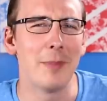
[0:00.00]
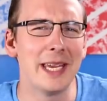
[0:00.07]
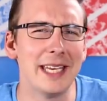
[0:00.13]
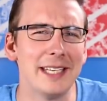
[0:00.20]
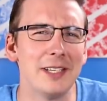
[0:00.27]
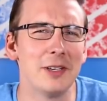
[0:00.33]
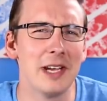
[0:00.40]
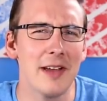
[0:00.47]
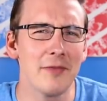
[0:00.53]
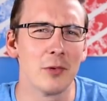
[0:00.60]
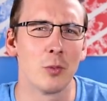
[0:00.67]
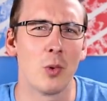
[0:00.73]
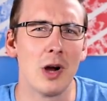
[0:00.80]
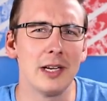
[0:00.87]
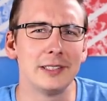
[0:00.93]
I mean, you
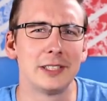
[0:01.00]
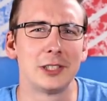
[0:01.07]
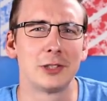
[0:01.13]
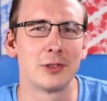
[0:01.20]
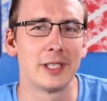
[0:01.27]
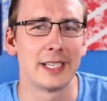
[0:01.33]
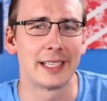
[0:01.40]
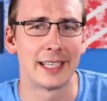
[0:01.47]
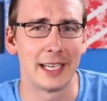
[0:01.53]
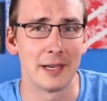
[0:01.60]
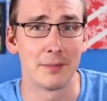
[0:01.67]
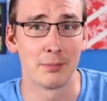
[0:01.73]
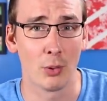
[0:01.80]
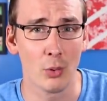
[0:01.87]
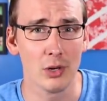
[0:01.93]
never want to treat a
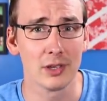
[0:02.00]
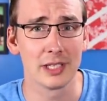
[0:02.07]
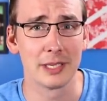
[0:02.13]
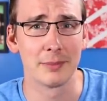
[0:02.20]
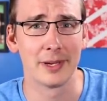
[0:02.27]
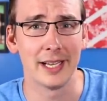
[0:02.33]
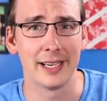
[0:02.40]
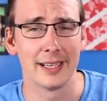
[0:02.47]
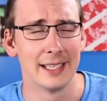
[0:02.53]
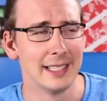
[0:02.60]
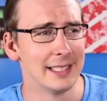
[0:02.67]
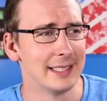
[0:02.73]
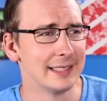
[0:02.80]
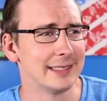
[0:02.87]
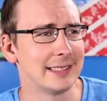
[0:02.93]
kid poorly, but
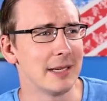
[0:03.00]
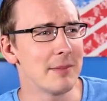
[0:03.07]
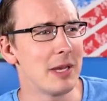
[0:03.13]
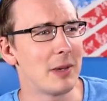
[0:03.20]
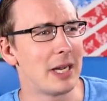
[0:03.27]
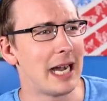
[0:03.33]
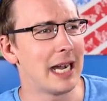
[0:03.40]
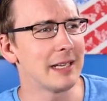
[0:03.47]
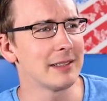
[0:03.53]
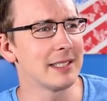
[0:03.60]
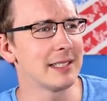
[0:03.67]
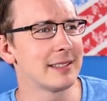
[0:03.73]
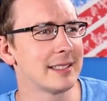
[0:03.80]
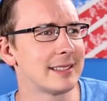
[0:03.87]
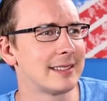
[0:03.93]
somehow
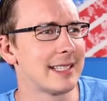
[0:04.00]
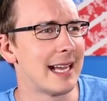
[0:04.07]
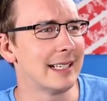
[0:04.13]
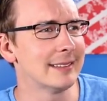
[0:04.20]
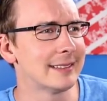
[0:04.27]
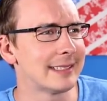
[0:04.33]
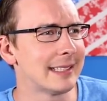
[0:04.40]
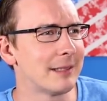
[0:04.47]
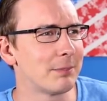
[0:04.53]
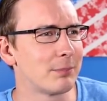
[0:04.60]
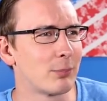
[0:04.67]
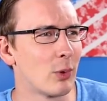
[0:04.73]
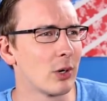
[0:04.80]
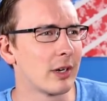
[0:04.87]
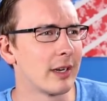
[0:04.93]
oddly this ends
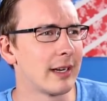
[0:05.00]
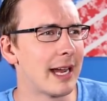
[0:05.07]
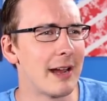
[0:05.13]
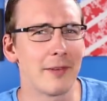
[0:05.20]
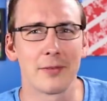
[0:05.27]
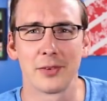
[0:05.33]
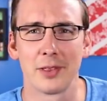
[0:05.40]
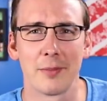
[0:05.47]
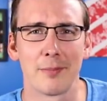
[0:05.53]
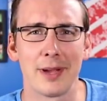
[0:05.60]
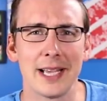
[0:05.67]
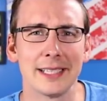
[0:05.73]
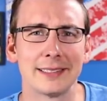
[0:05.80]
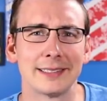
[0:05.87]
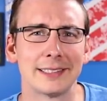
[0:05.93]
up working out for the
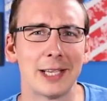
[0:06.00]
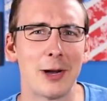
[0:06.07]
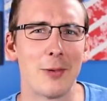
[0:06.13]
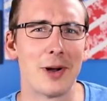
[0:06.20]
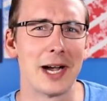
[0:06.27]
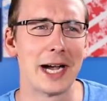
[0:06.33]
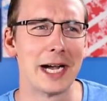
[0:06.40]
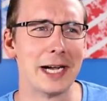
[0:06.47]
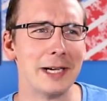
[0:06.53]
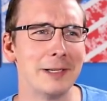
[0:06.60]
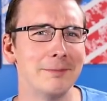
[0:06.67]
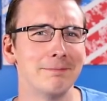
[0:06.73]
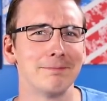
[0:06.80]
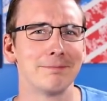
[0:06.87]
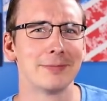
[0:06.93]
best, so uh,
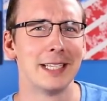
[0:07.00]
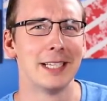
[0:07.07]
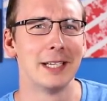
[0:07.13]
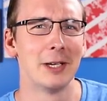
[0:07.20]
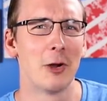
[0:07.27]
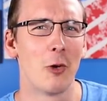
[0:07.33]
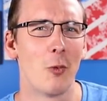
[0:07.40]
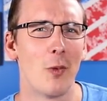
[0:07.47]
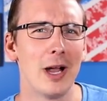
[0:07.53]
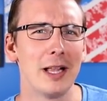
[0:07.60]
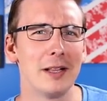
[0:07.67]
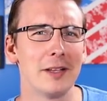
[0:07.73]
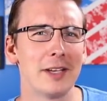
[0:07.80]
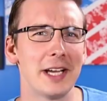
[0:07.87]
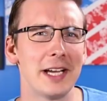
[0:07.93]

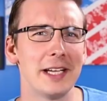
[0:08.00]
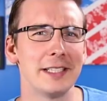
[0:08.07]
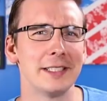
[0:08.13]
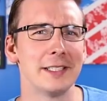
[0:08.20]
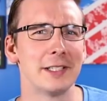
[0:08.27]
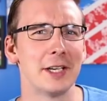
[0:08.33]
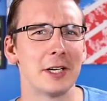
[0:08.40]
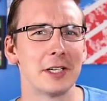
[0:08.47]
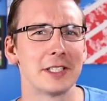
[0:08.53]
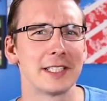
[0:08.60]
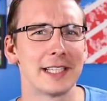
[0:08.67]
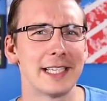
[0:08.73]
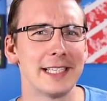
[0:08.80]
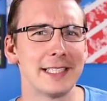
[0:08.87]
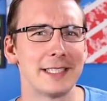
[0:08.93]
well done,
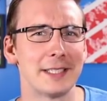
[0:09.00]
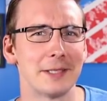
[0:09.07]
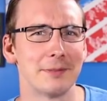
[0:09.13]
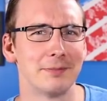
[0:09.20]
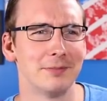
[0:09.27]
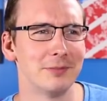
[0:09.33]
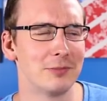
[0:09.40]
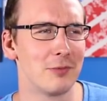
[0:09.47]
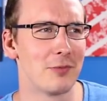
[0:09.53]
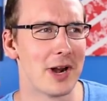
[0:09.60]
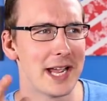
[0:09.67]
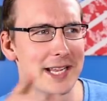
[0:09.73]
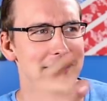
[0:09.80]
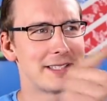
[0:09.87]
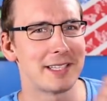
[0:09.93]
Dursleys. You
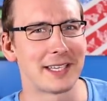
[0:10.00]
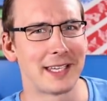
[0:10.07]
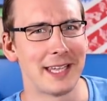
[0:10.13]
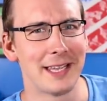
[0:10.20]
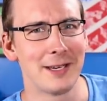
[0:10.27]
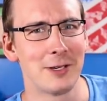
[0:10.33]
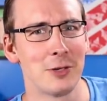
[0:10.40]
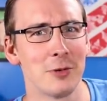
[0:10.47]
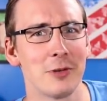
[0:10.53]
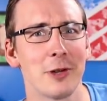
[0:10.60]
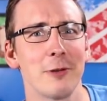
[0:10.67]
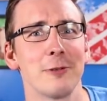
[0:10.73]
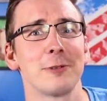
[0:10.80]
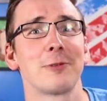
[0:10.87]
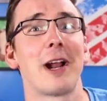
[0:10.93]
raised the kid who
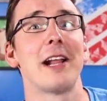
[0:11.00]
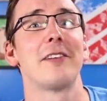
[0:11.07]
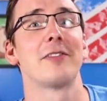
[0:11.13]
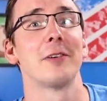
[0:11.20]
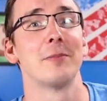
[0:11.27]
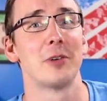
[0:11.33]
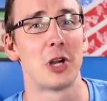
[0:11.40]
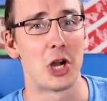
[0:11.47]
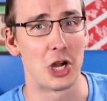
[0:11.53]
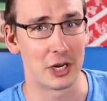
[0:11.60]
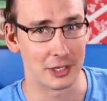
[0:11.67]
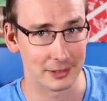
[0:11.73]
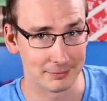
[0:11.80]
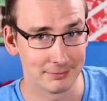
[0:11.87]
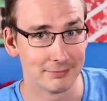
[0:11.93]
knows right from
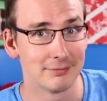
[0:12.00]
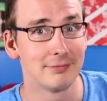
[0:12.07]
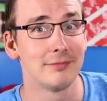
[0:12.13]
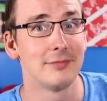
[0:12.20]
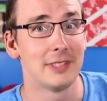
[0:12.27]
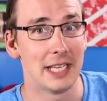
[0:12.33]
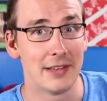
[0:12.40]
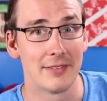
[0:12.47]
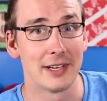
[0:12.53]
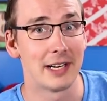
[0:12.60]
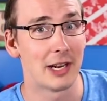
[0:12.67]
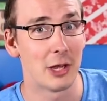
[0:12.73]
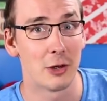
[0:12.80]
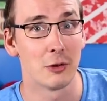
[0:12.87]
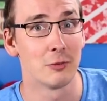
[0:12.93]
wrong,
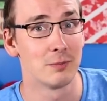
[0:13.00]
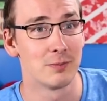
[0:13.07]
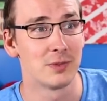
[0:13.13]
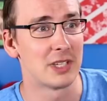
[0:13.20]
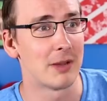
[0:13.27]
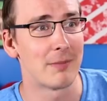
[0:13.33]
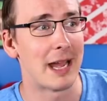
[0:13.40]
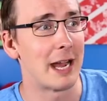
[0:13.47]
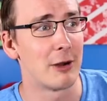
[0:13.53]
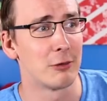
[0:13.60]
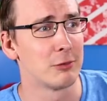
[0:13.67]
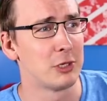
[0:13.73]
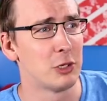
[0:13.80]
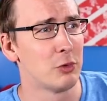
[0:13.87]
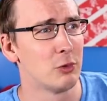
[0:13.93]
even though
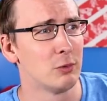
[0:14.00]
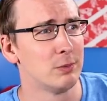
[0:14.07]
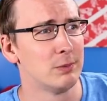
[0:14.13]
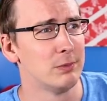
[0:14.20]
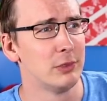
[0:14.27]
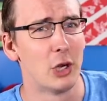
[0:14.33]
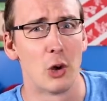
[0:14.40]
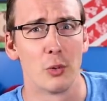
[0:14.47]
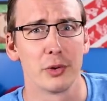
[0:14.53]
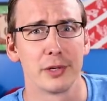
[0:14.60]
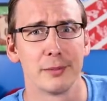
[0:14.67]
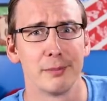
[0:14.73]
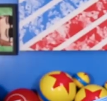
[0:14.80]
somehow you don't.